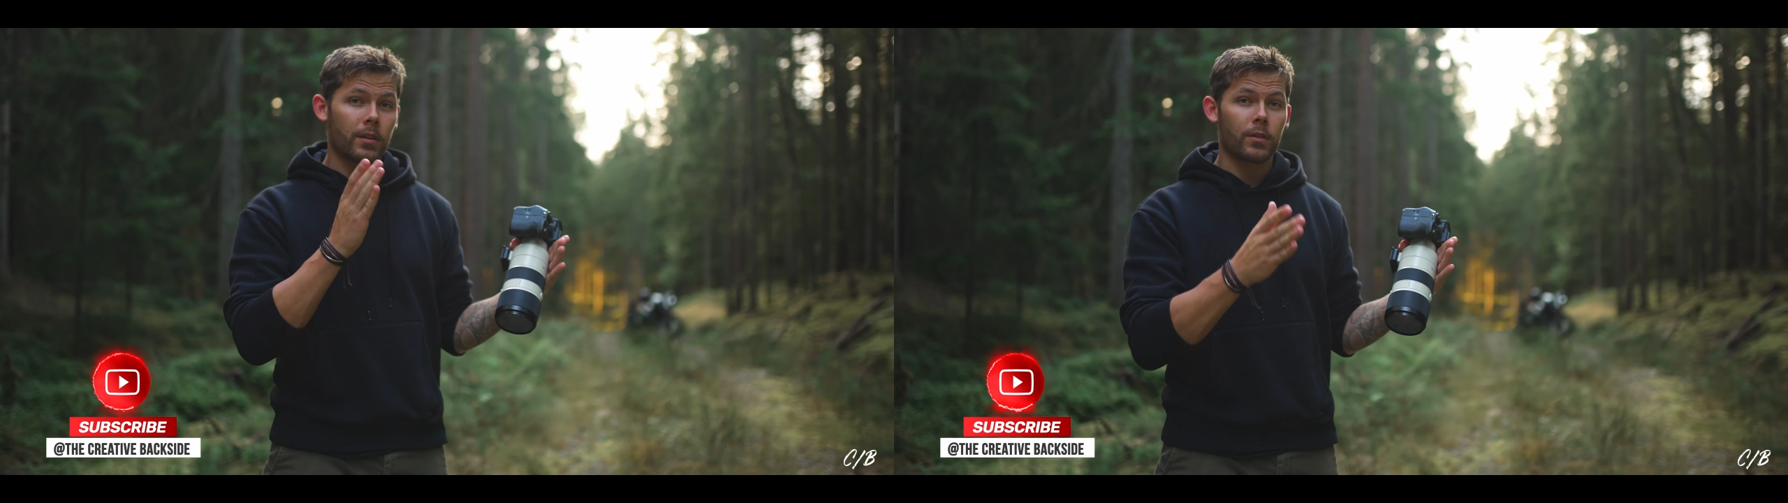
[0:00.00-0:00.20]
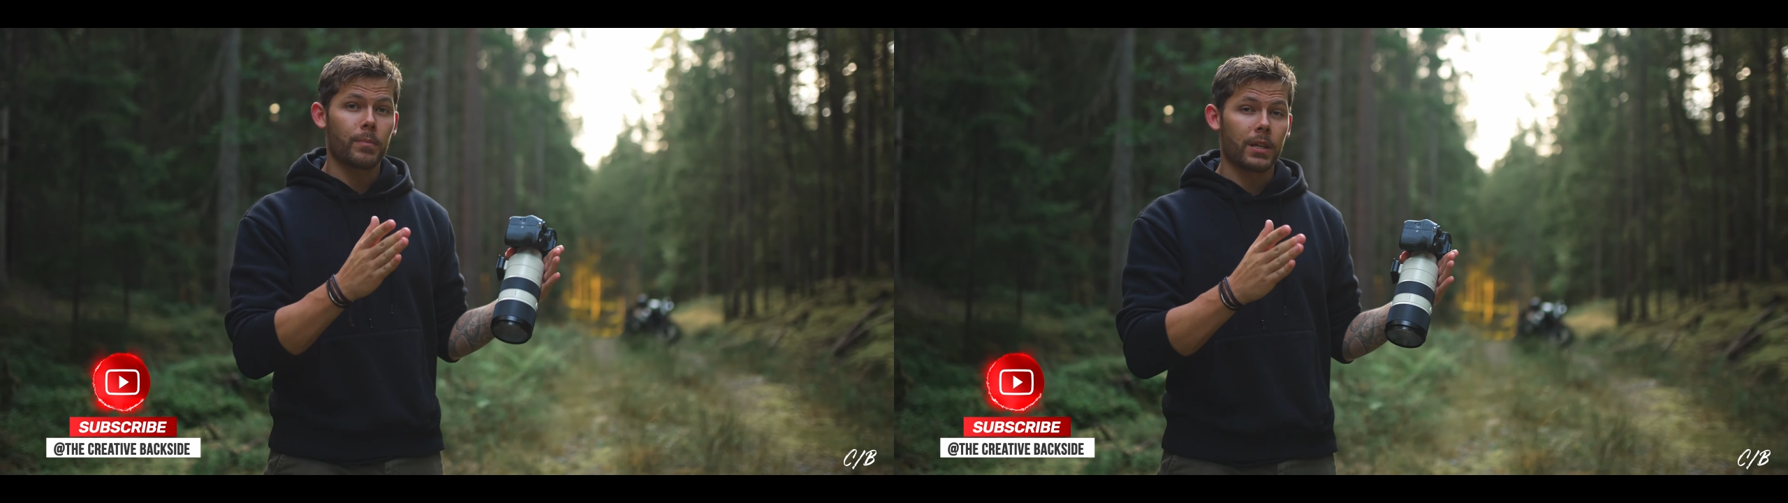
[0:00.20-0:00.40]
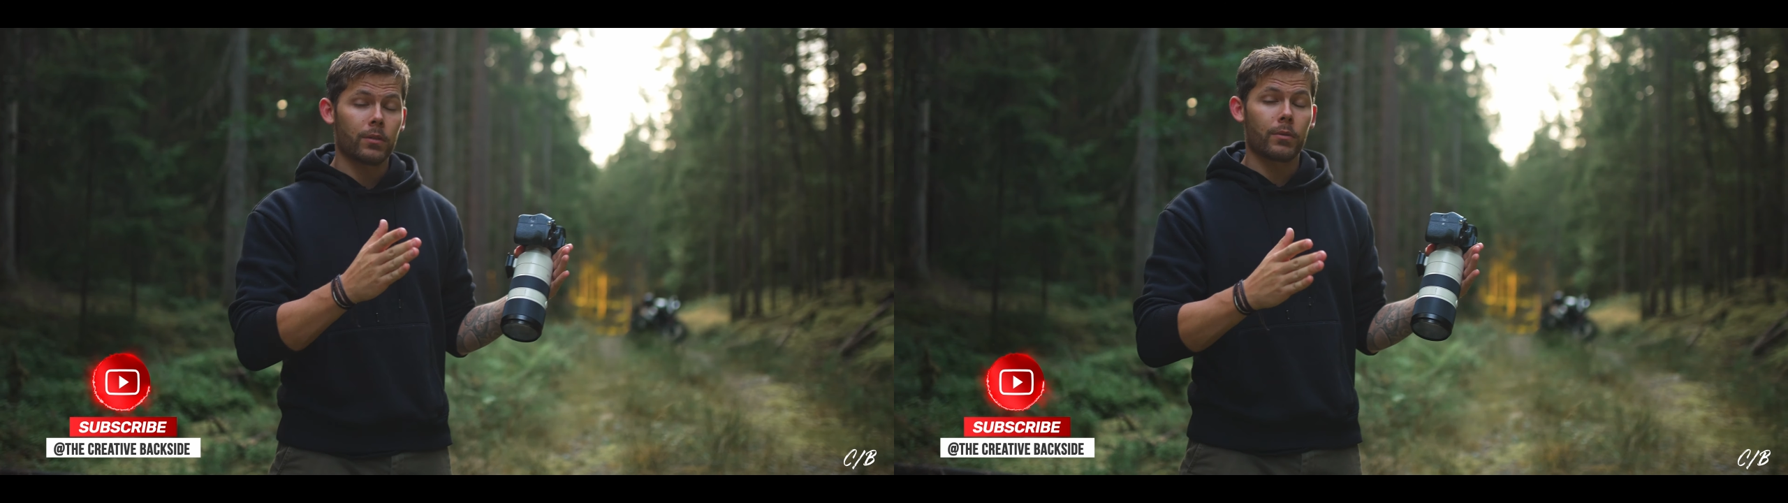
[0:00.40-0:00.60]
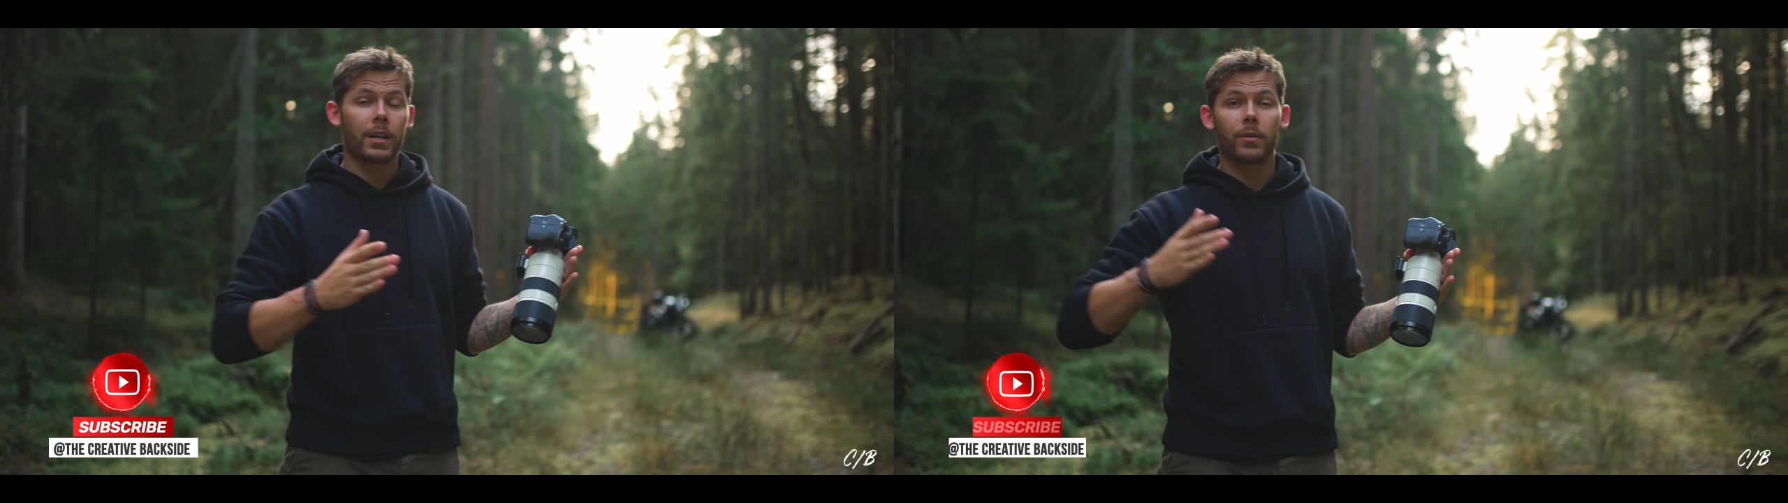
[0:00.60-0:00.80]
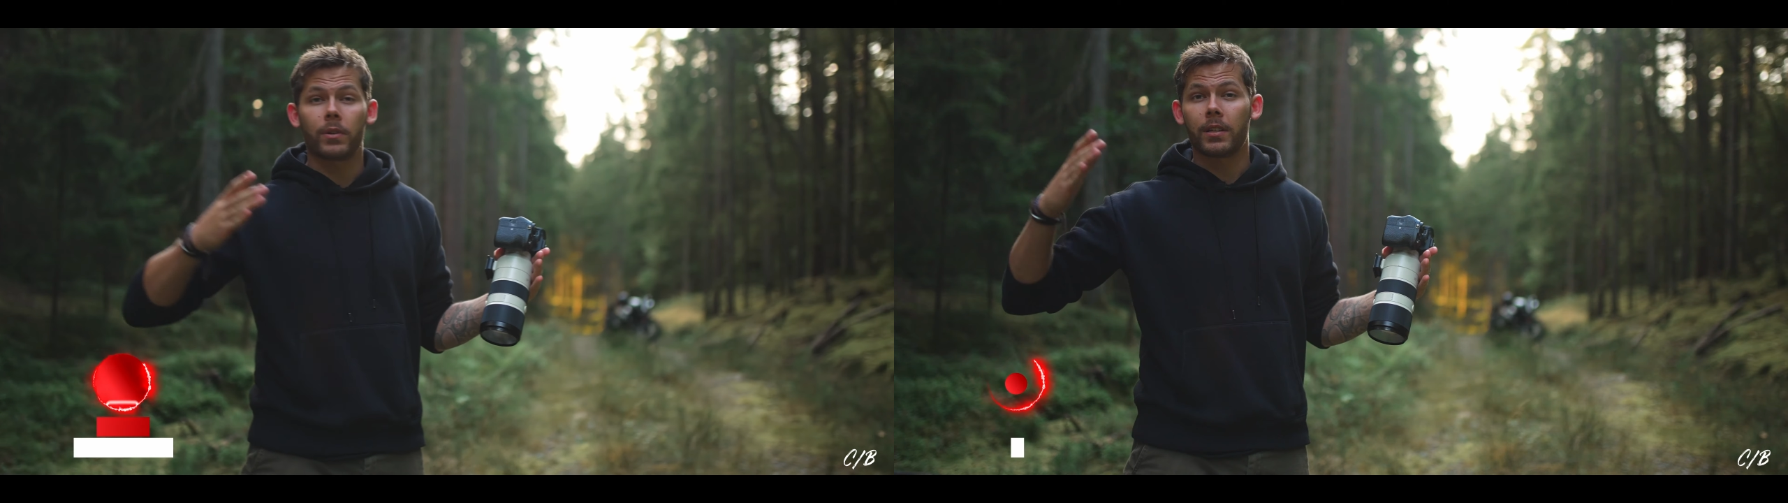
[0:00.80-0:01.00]
the middle
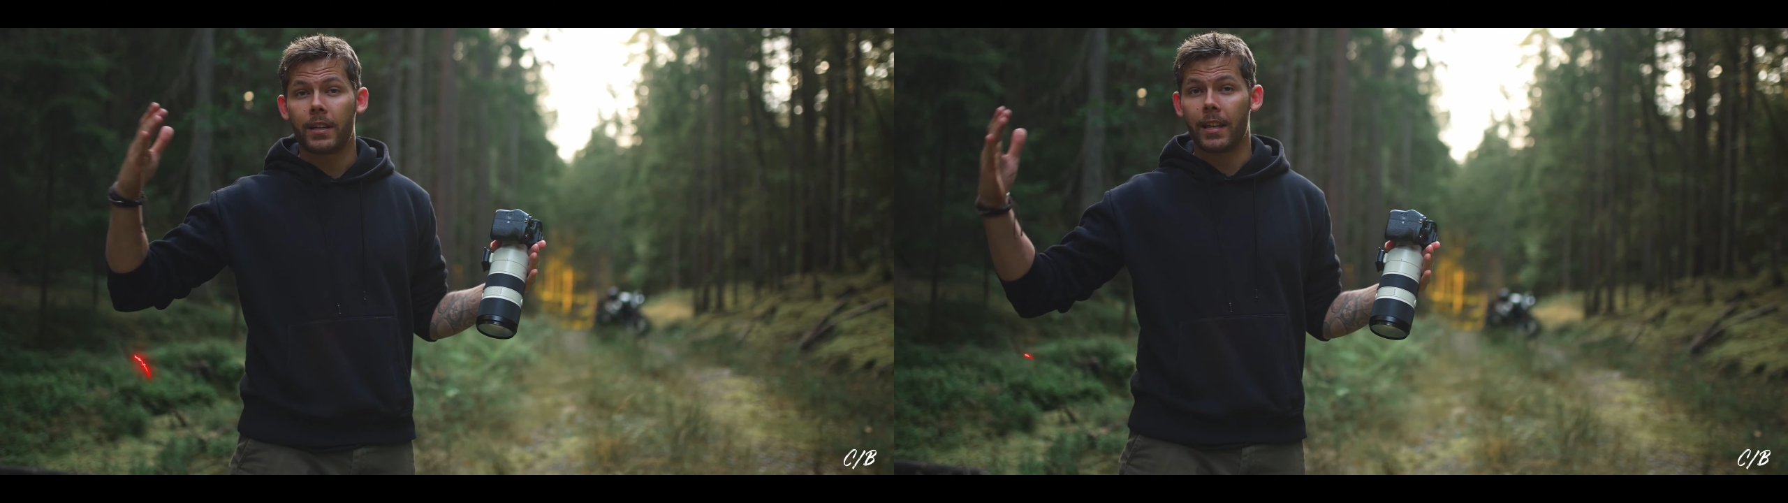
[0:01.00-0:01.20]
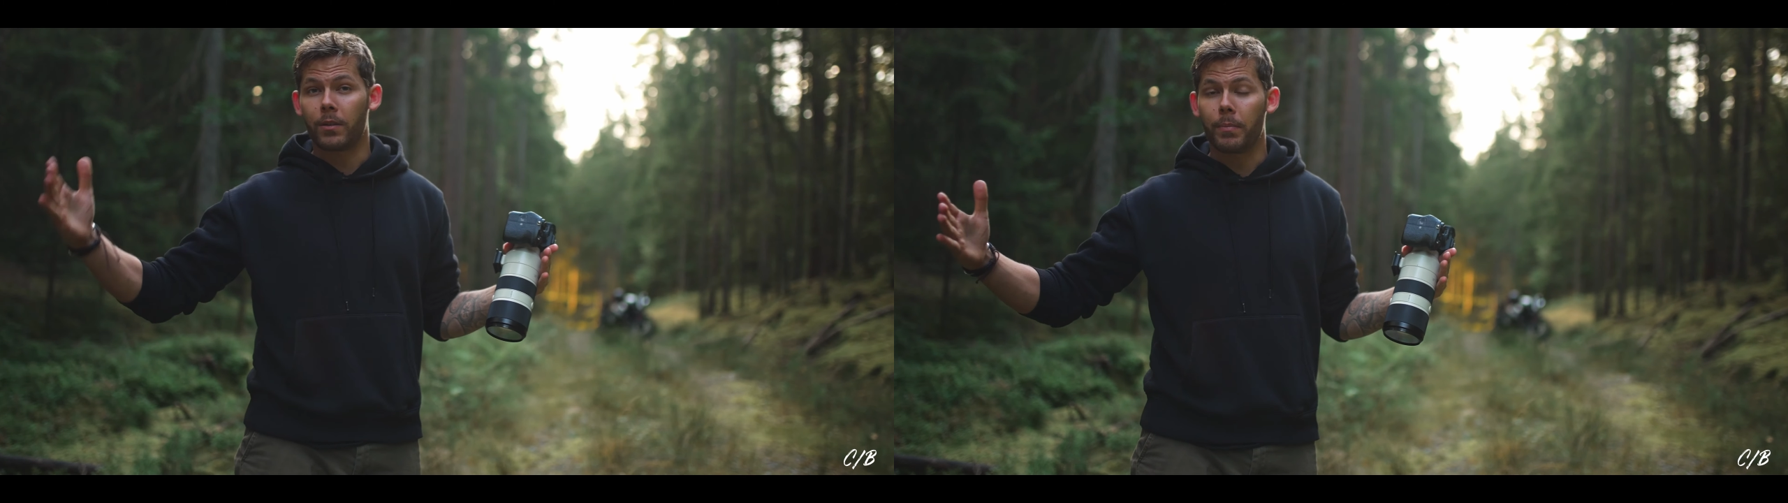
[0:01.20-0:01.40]
ground, and the